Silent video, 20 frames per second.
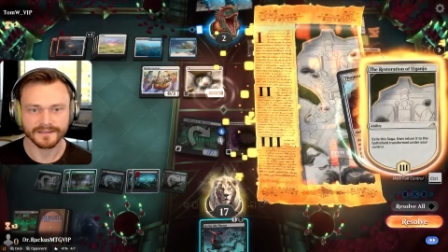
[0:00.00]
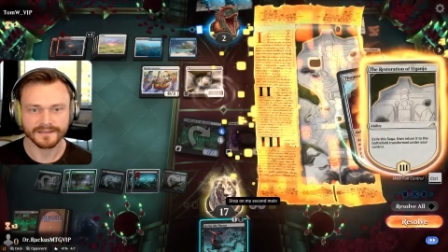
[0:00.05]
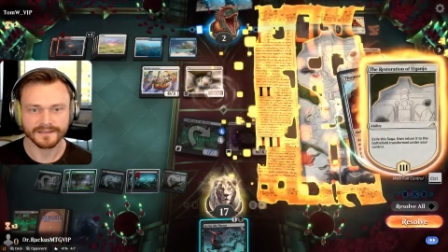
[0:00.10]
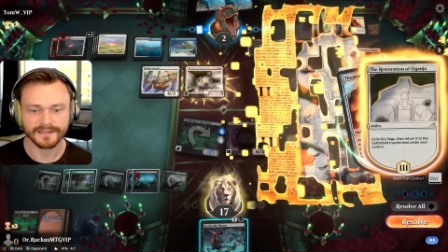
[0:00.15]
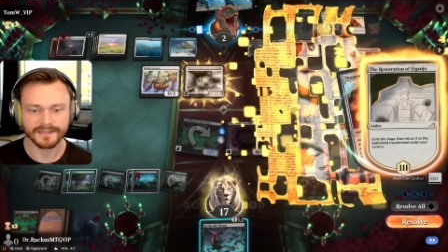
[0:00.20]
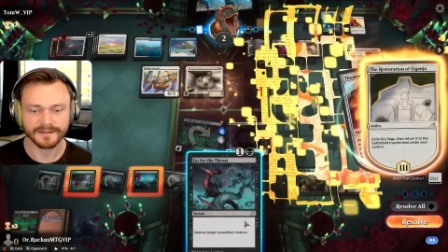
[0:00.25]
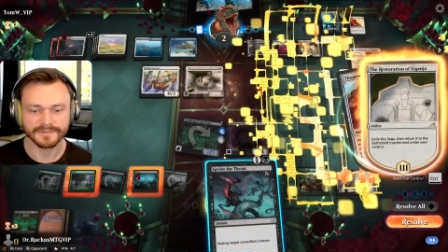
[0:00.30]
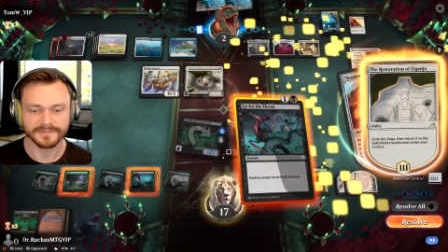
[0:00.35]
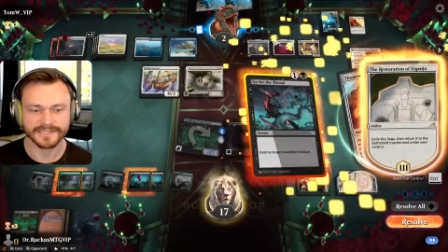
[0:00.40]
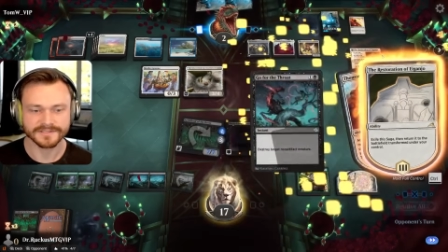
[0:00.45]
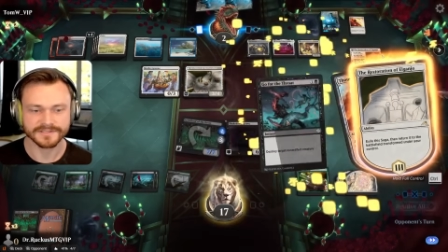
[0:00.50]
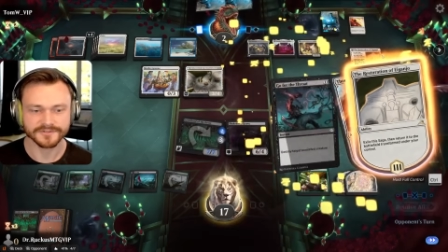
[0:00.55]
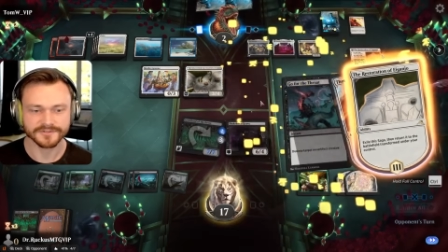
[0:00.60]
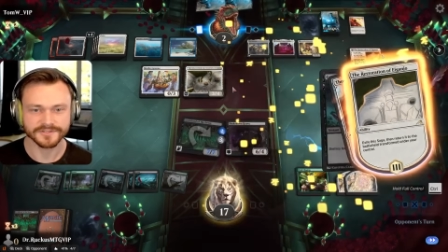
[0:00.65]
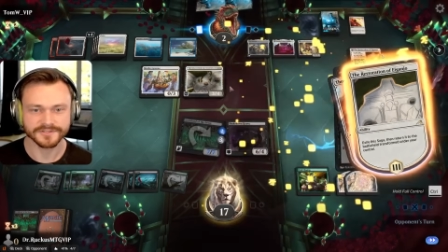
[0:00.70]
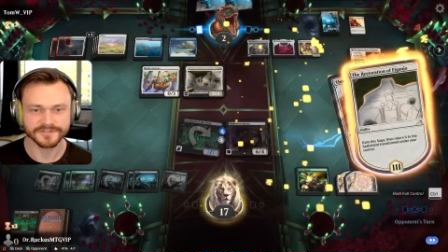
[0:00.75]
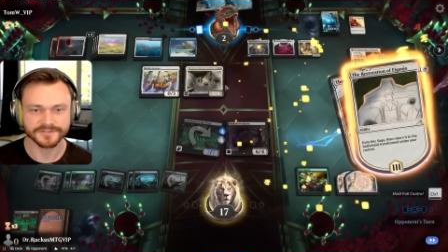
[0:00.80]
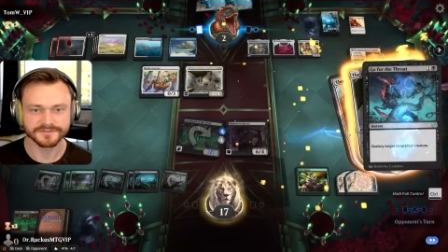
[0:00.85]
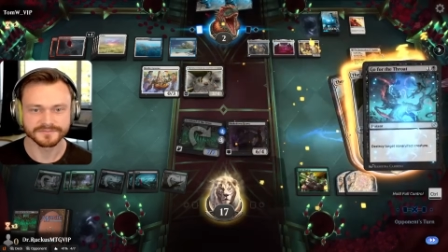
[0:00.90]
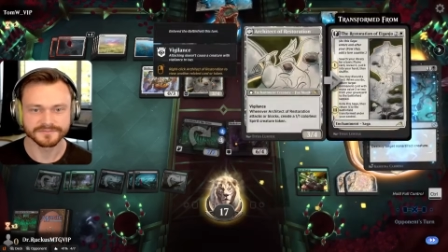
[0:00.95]
I mean, that's a
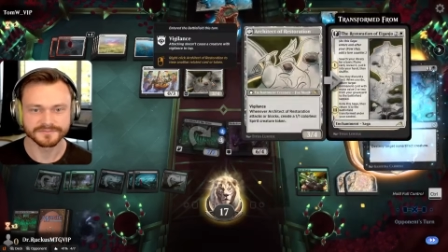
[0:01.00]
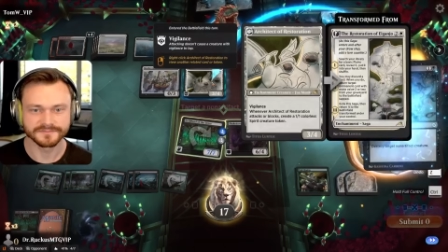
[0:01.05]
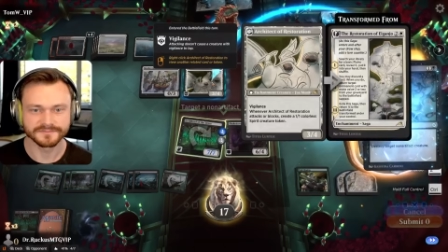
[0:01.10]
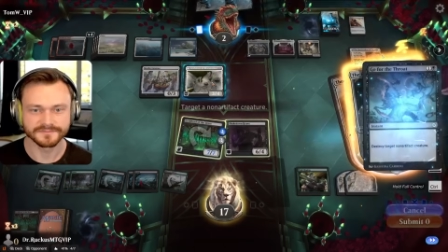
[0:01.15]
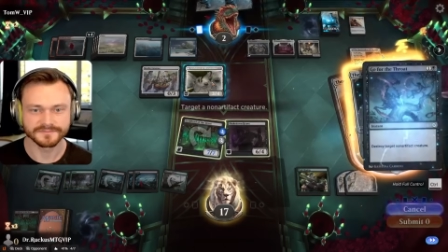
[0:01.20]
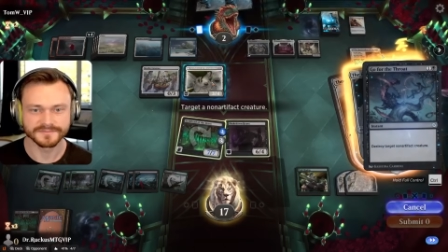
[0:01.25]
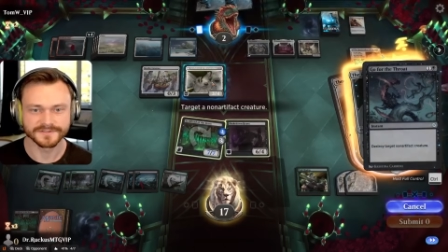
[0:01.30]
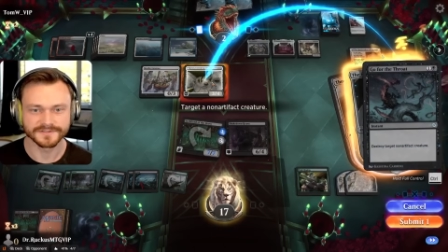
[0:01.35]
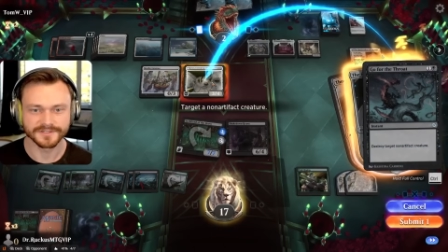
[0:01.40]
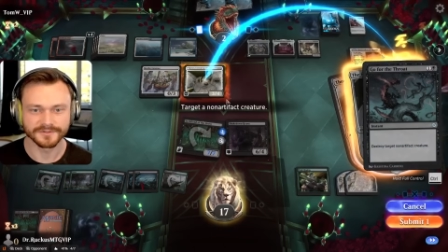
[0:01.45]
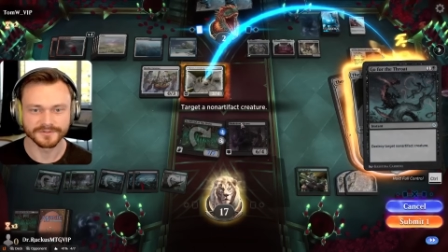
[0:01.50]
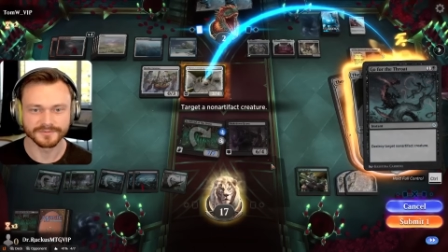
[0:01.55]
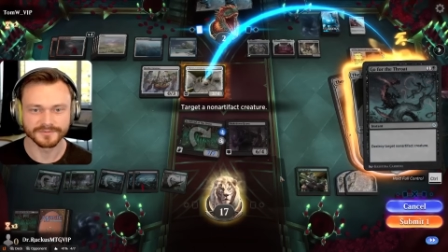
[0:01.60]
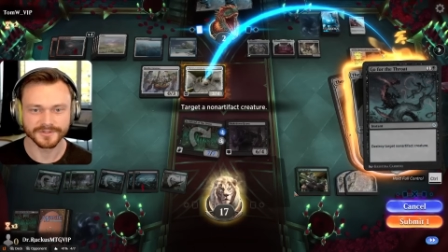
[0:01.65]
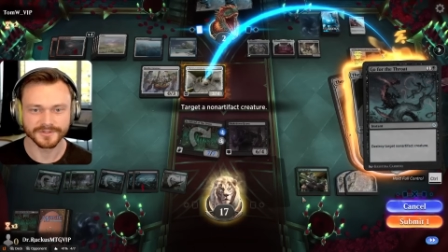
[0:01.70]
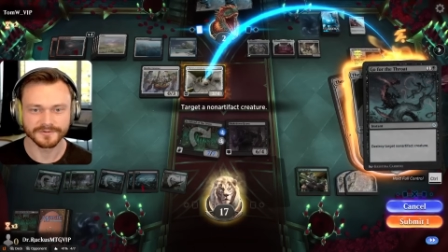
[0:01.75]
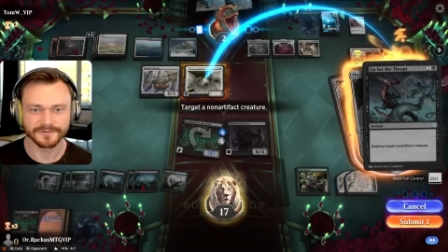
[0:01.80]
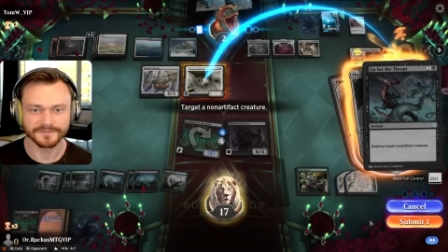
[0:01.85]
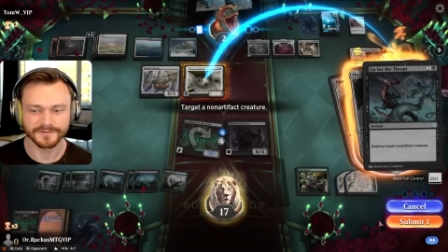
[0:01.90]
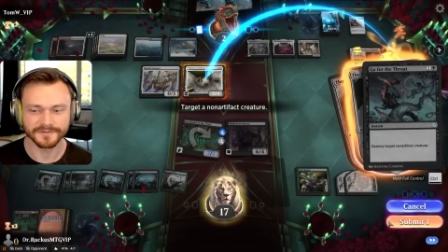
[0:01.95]
creature. So we'll
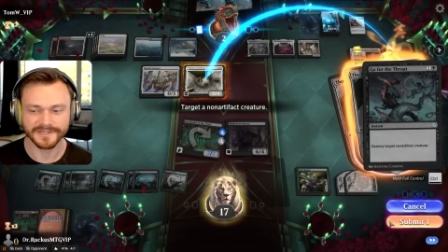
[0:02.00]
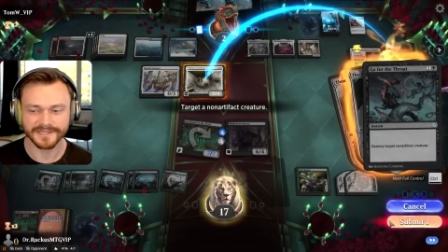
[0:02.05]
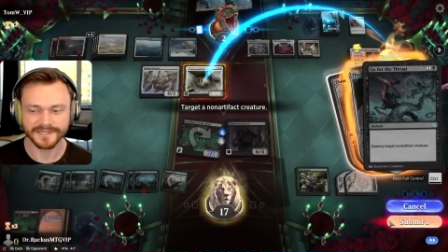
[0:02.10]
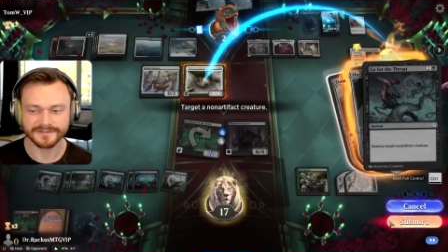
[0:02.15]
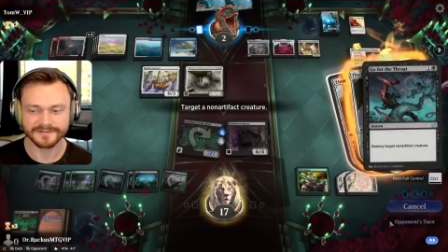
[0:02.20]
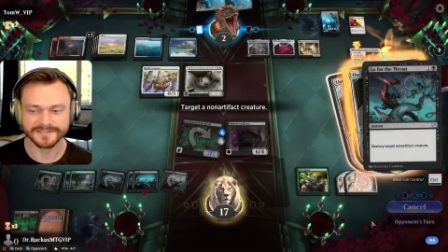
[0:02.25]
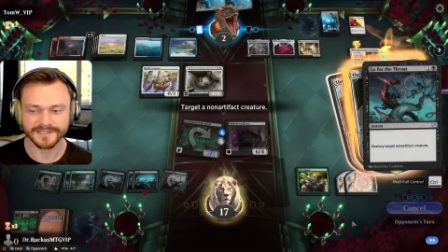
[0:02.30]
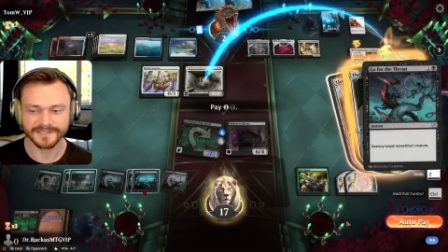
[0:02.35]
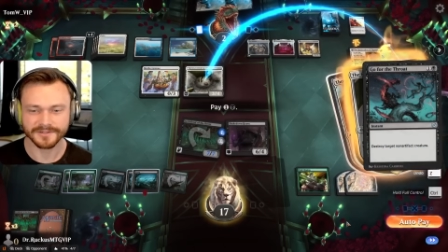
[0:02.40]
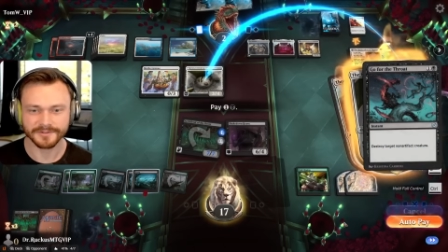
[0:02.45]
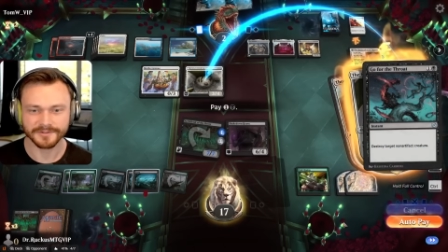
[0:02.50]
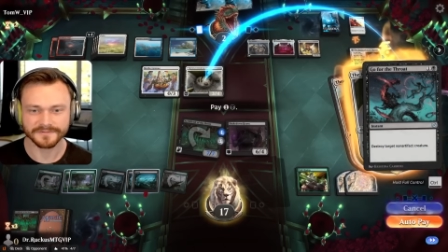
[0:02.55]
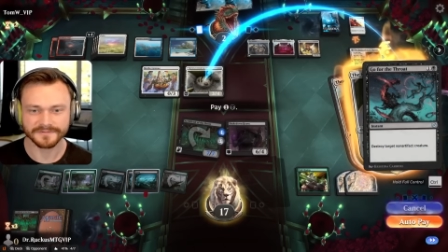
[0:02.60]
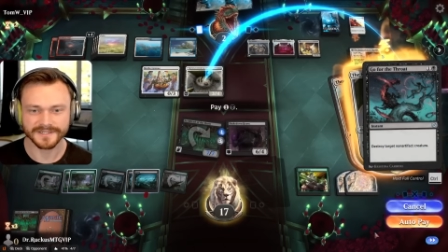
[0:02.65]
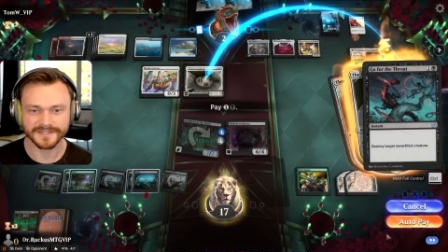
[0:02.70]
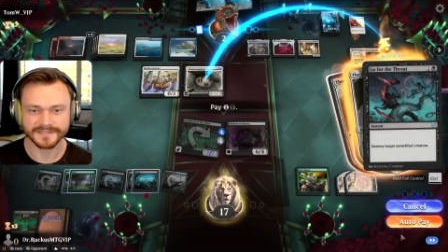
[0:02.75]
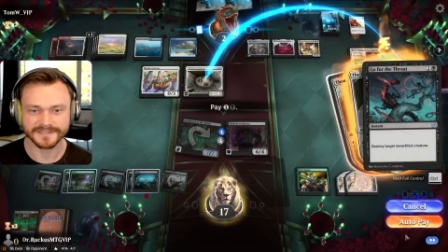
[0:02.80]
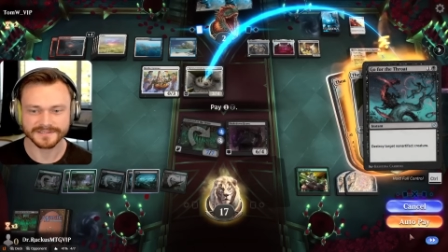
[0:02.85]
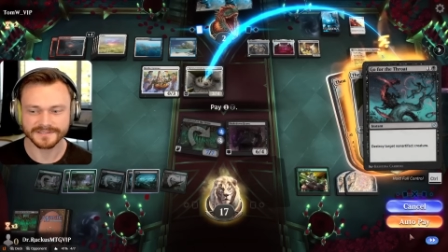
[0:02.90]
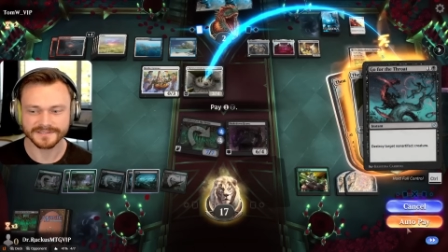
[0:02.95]
go for it now. It's not an
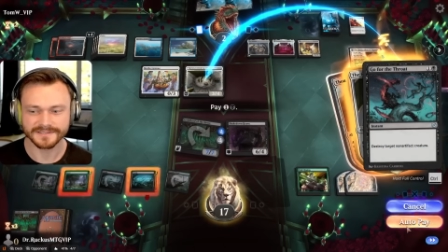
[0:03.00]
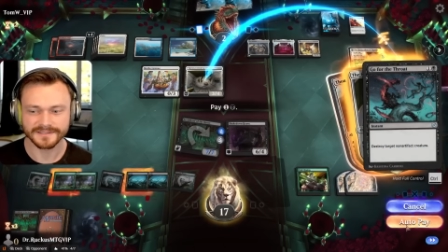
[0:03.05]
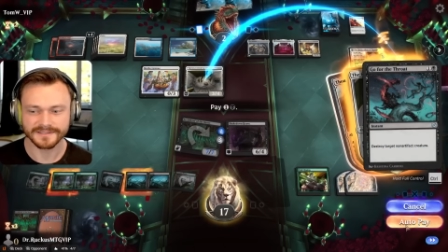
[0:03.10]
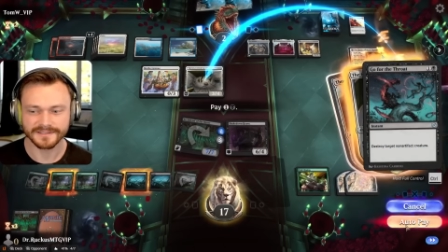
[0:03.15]
artifact.